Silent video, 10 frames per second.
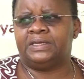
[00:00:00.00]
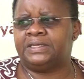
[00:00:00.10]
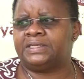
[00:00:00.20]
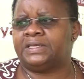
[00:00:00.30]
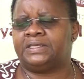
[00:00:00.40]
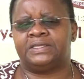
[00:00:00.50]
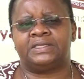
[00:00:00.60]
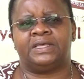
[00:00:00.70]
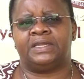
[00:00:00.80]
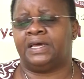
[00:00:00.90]

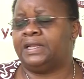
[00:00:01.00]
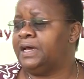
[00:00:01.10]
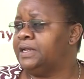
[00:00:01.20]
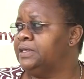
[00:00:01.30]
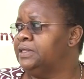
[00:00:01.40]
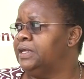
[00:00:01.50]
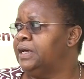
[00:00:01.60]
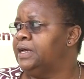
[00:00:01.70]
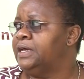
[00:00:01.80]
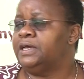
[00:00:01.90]
researches that are done in
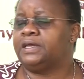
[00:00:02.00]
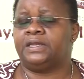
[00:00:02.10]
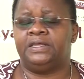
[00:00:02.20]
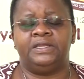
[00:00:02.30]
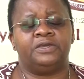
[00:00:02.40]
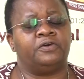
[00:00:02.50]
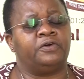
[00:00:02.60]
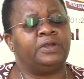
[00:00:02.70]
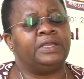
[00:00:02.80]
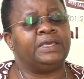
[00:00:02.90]
the
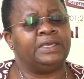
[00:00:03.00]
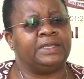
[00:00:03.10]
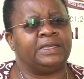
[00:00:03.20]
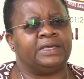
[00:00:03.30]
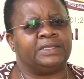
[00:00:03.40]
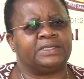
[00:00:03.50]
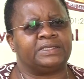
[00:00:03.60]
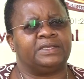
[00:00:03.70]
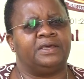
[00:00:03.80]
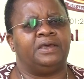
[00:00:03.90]
clinical
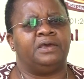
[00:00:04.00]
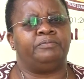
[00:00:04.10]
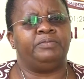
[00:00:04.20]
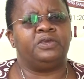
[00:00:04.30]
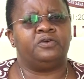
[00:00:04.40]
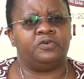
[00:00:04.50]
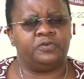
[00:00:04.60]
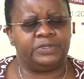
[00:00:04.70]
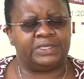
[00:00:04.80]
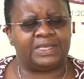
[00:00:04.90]
areas
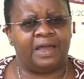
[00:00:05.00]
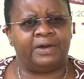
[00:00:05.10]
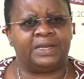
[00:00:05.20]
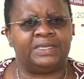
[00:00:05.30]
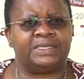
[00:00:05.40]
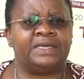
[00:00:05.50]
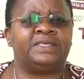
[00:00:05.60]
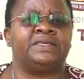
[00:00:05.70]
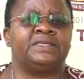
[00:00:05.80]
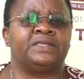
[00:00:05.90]
because our
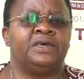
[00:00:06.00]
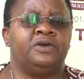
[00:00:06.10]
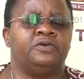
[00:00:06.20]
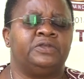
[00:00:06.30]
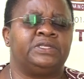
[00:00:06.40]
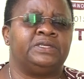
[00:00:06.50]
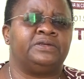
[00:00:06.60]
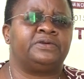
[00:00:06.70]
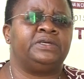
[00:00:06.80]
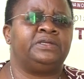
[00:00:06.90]
researches
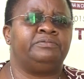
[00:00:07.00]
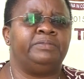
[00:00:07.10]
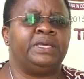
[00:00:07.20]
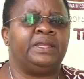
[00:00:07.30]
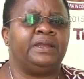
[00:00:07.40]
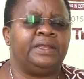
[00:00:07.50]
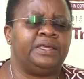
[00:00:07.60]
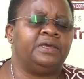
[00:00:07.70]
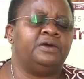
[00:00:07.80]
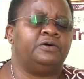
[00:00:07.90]
concentrate
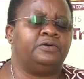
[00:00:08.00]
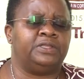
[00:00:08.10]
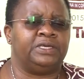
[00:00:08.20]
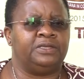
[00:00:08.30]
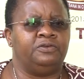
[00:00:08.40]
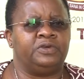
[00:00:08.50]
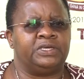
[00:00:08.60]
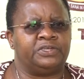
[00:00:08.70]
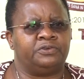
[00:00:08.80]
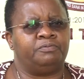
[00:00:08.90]
mainly on the
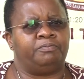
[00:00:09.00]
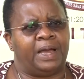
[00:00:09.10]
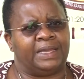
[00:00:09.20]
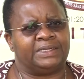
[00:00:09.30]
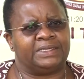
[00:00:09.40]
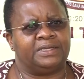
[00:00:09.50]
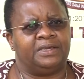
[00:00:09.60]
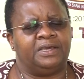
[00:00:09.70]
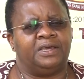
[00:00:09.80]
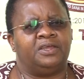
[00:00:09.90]
education part,
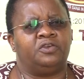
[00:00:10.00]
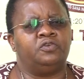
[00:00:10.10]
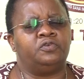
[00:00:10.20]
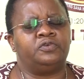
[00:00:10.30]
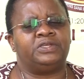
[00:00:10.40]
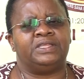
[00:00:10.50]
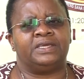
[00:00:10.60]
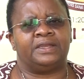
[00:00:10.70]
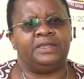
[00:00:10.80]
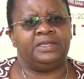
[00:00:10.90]
not the
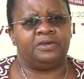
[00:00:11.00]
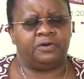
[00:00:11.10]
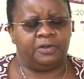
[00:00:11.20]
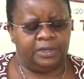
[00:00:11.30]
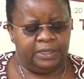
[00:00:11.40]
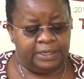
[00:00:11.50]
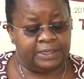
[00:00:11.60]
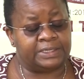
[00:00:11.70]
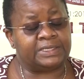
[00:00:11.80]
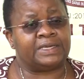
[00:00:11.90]
clinical
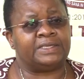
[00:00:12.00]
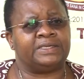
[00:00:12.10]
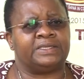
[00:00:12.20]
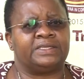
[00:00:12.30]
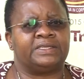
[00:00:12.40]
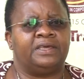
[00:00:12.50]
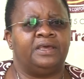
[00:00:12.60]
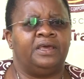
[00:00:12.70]
researches.